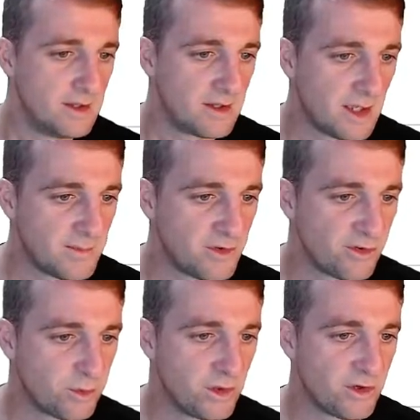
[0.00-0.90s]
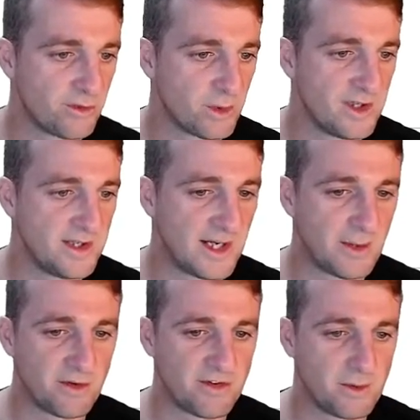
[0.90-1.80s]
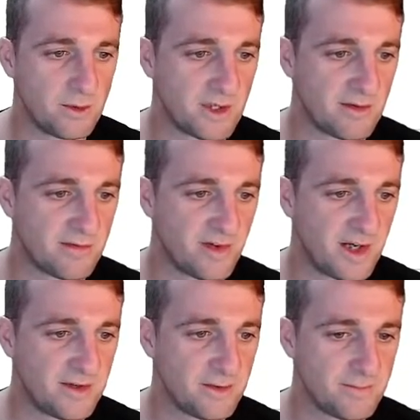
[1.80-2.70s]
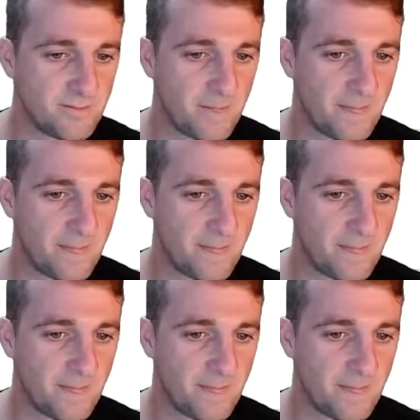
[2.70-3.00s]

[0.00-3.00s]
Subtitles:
Again, we'll just work our way down and see what we can find.